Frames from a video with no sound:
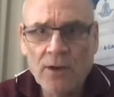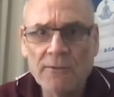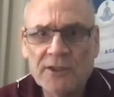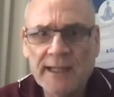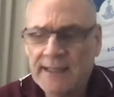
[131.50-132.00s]

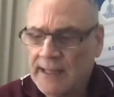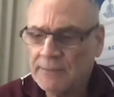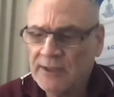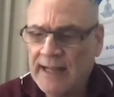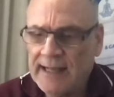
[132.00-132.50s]
Obviously, it
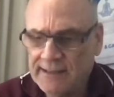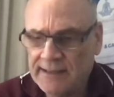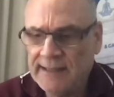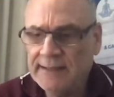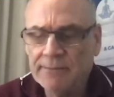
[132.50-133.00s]
comes as
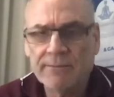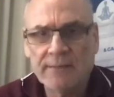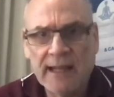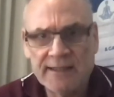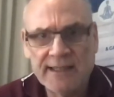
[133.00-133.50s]
the
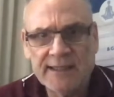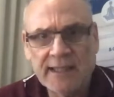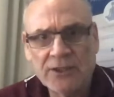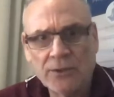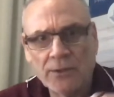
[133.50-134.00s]
as the
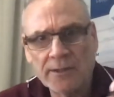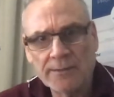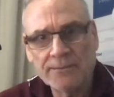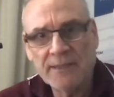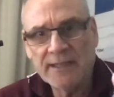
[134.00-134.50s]
essential
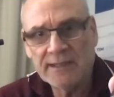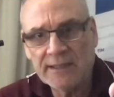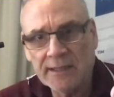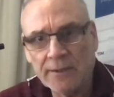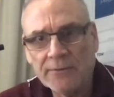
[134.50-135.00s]
oil
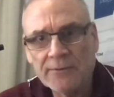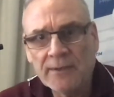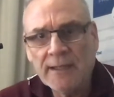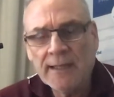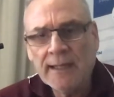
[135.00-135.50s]
itself,
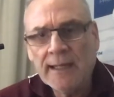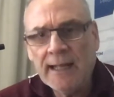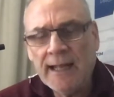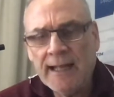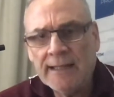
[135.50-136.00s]

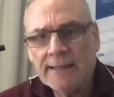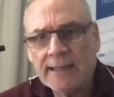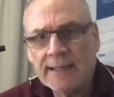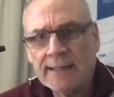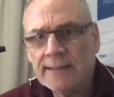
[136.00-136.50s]
and
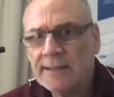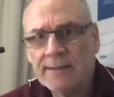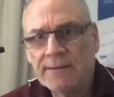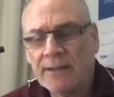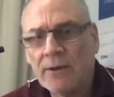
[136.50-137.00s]
uh,
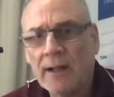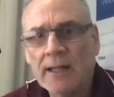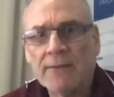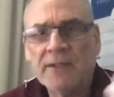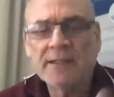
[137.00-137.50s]
this no, I
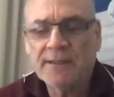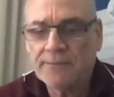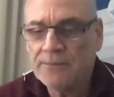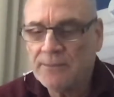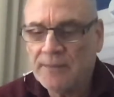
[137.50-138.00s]
love
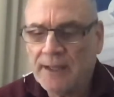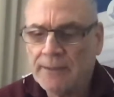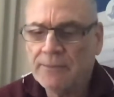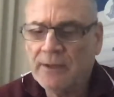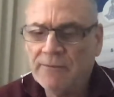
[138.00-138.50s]
this.
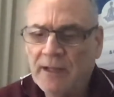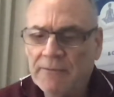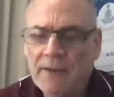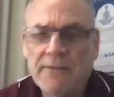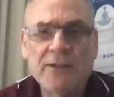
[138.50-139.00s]
Um, if,
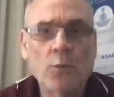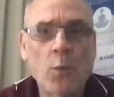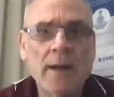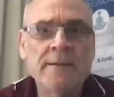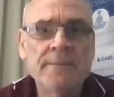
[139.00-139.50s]
if, if there's
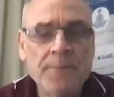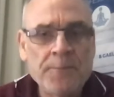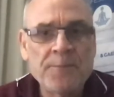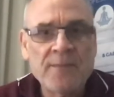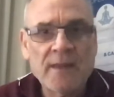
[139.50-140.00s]
one
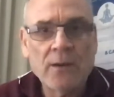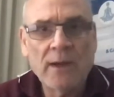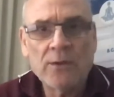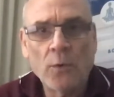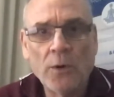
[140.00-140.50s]

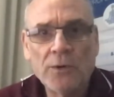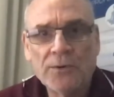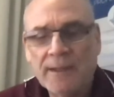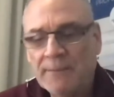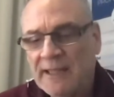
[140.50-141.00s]
one
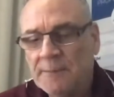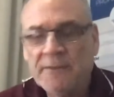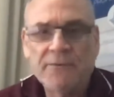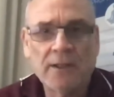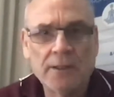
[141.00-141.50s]
oil that makes
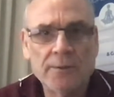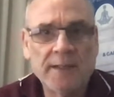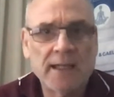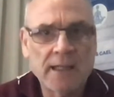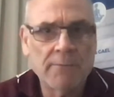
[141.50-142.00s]
me feel a little
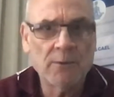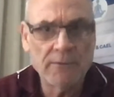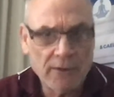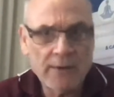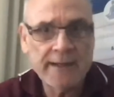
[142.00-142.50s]
bit
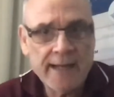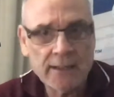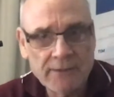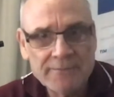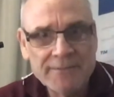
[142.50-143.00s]
uncomfortable if I run
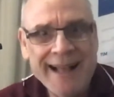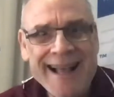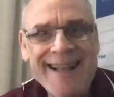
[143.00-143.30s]
out of it,